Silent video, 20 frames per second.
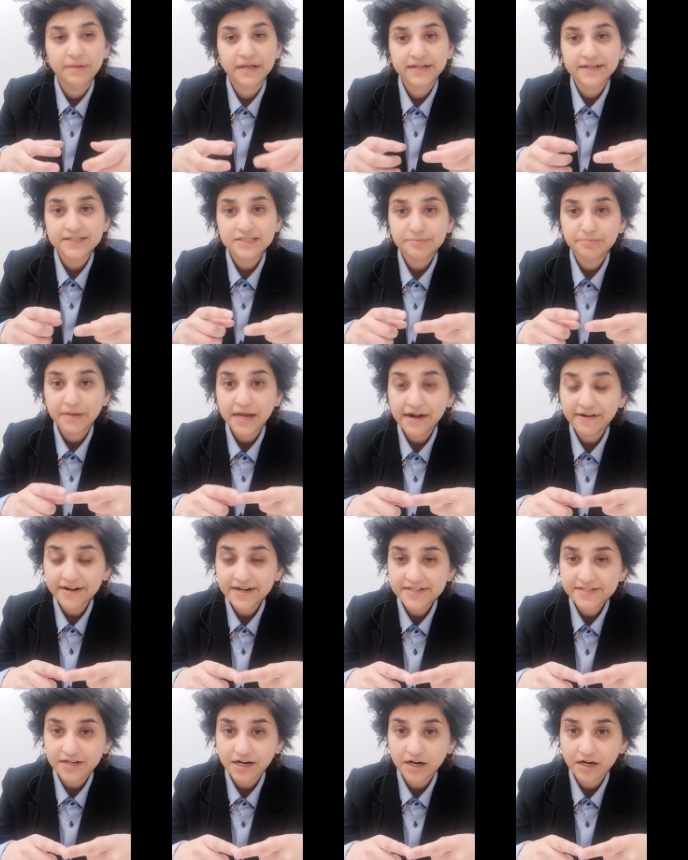because the
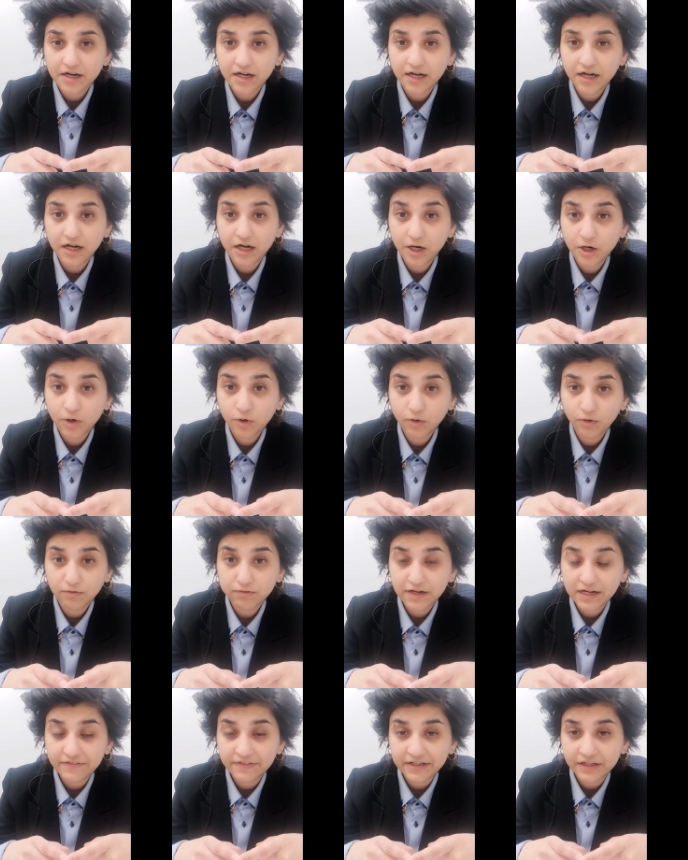parents are uh,
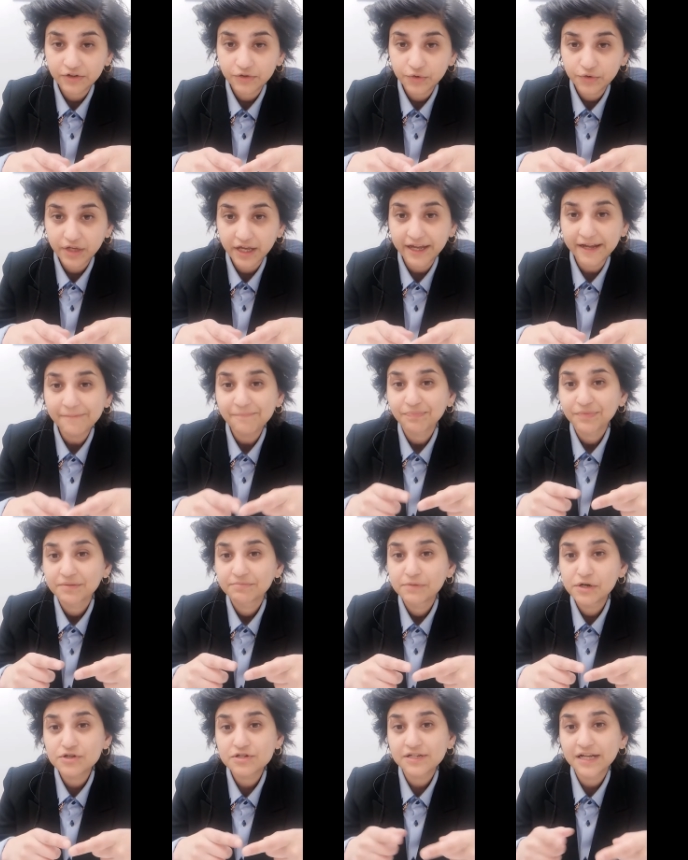unlawfully living in the UK,
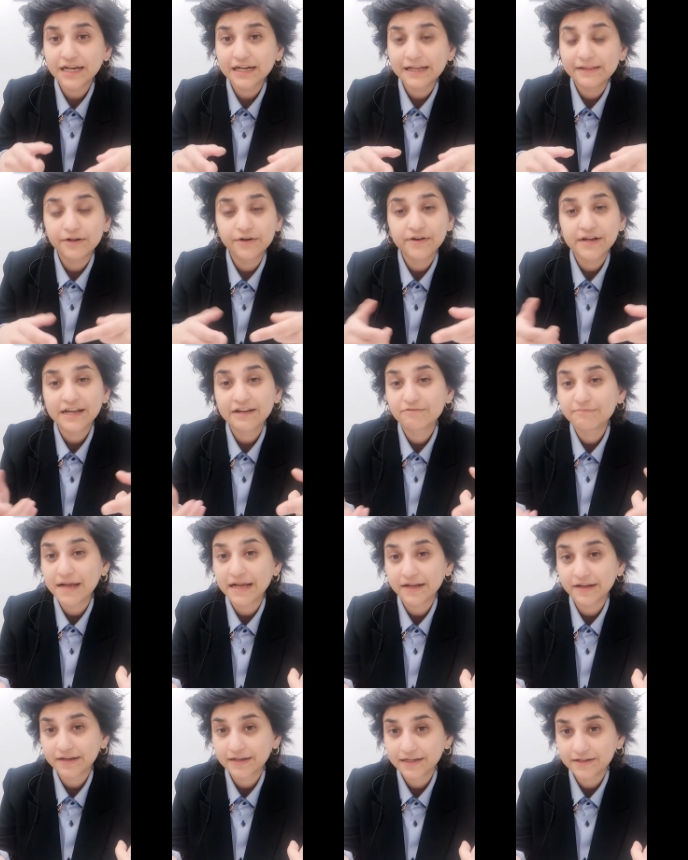most likely they don't have
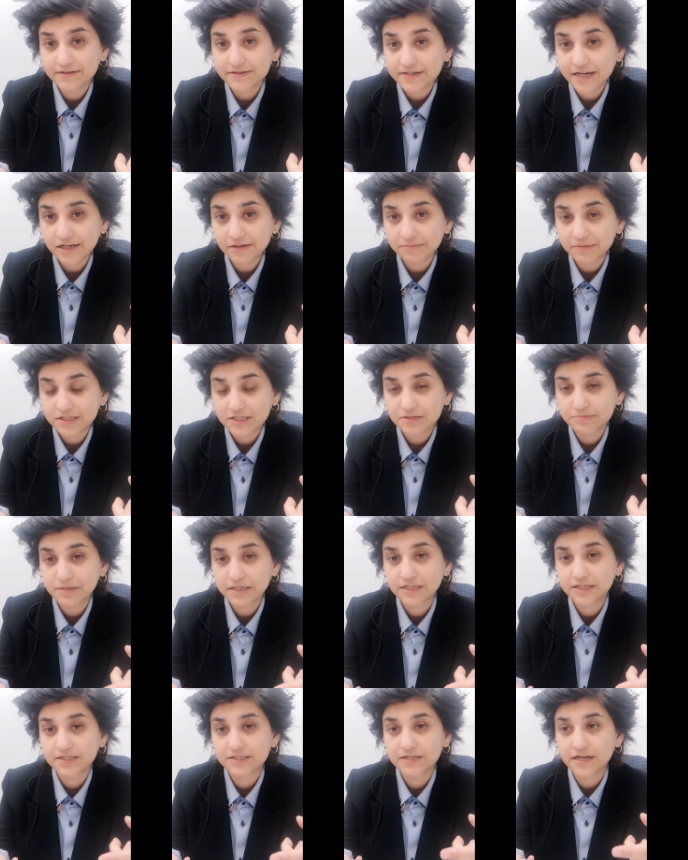bank account statements
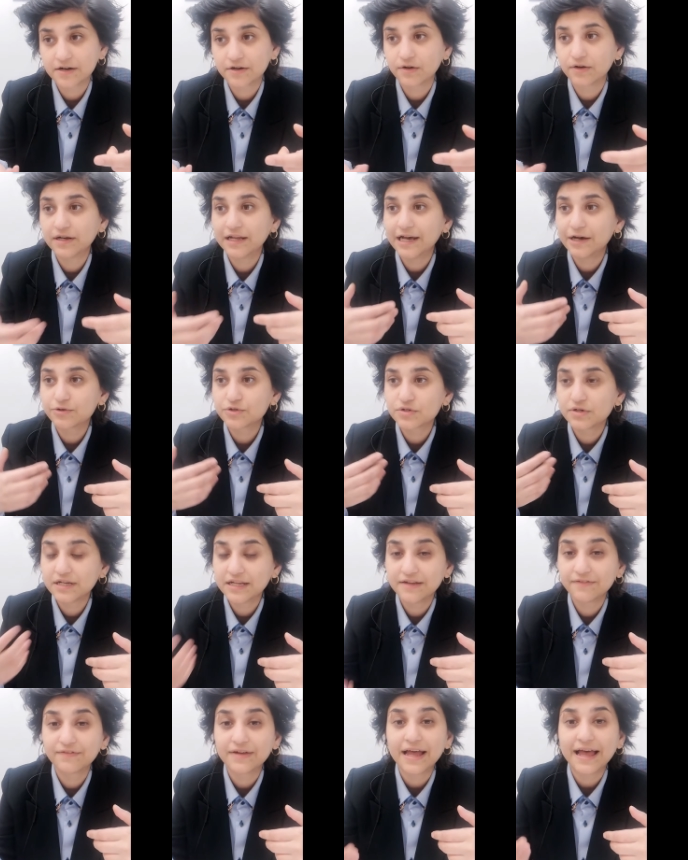because they are not allowed to
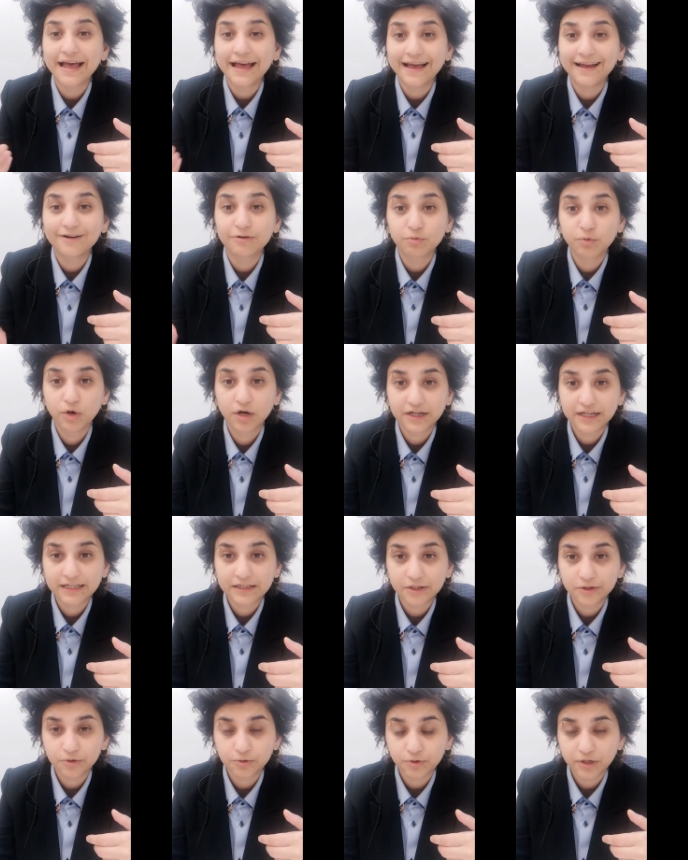live and work
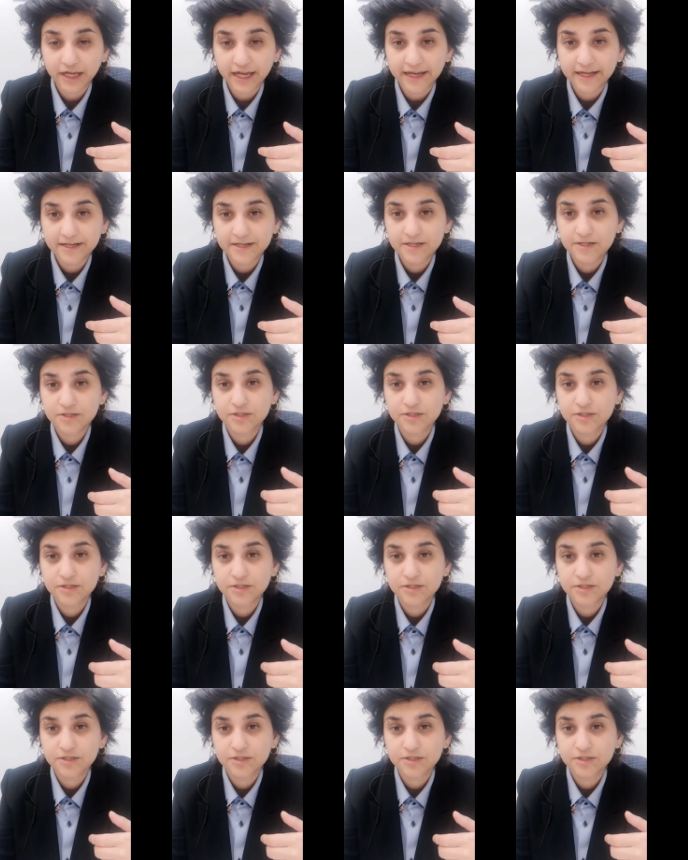in the UK.